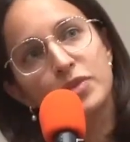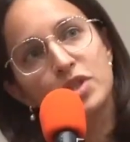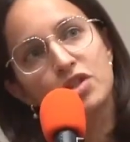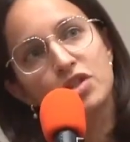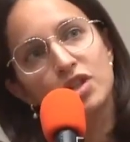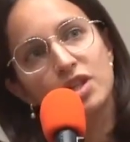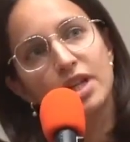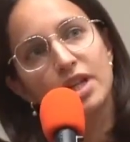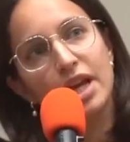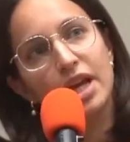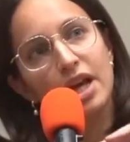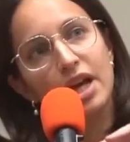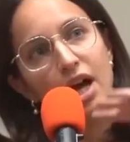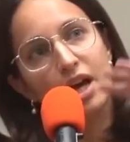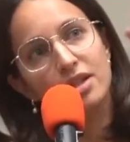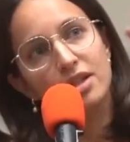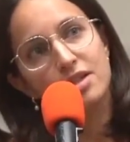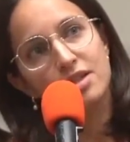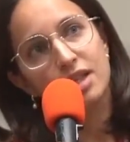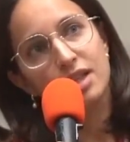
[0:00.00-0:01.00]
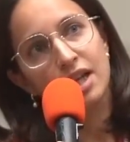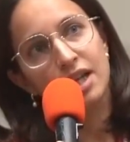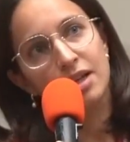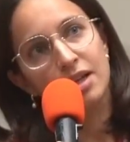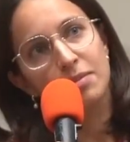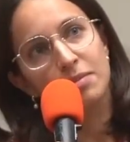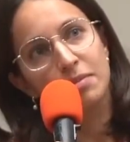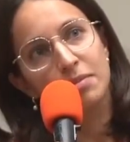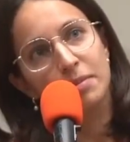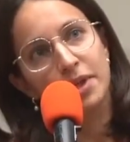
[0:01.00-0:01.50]
Today, I'd
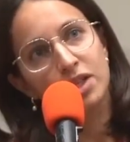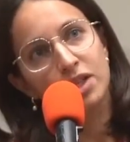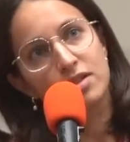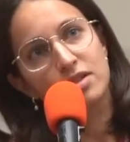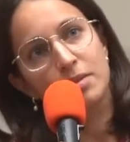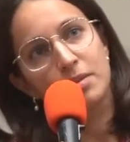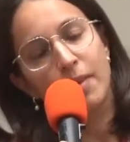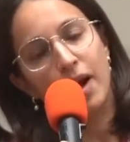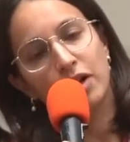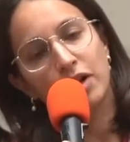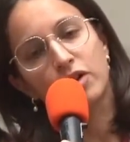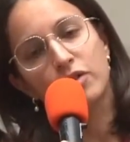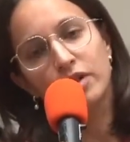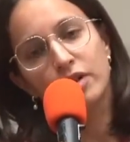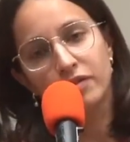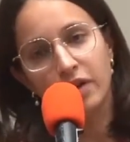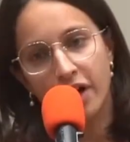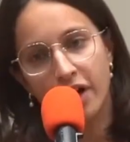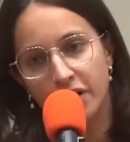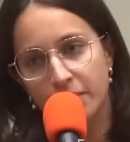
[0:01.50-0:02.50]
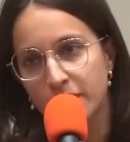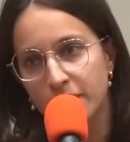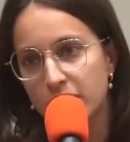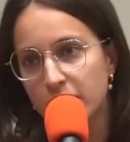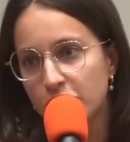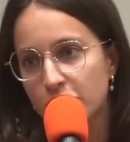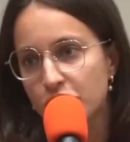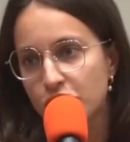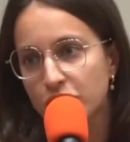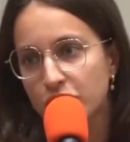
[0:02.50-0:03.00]
say because the macro environment
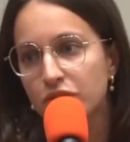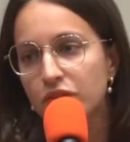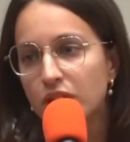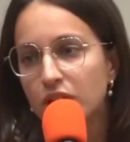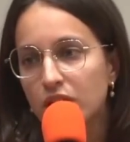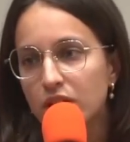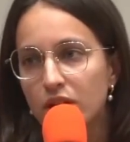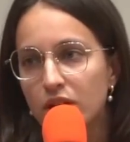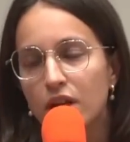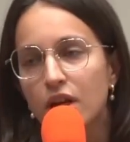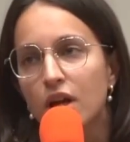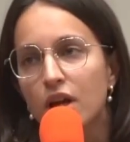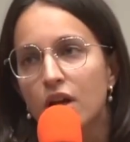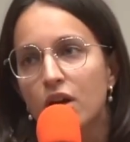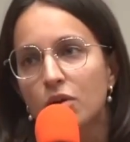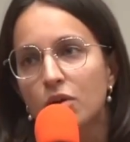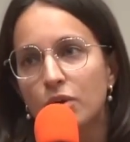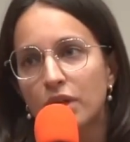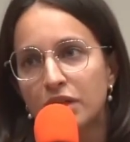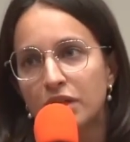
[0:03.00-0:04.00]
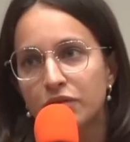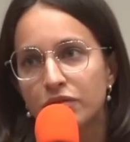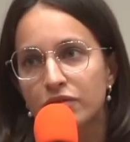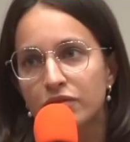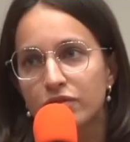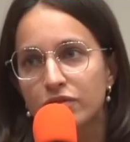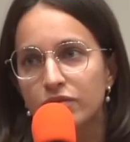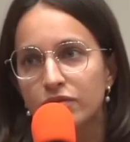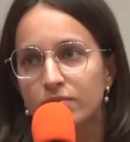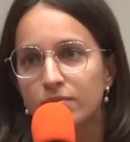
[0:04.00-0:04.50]
has shifted,
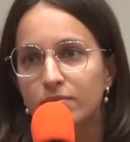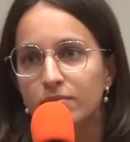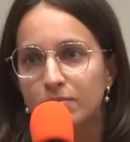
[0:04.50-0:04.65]
we've